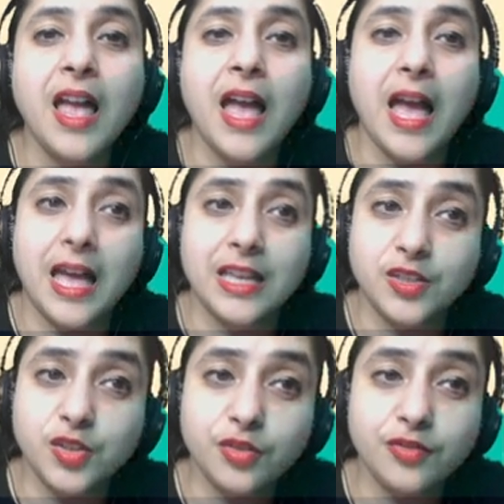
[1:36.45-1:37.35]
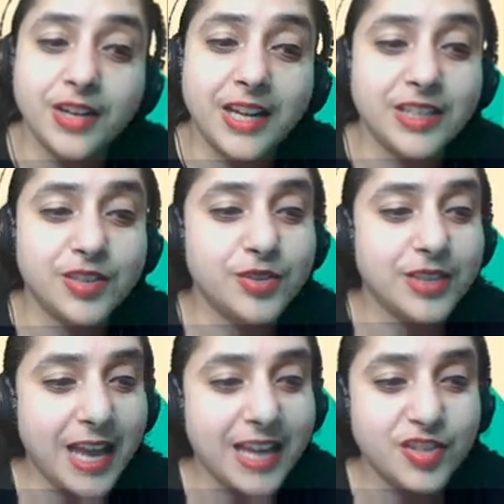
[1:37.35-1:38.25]
And don't forget to
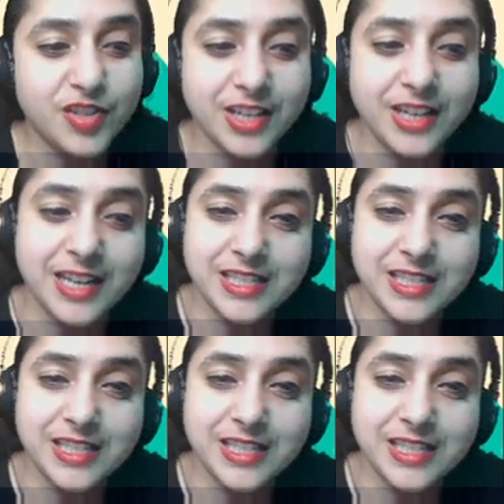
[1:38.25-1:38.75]
like, share and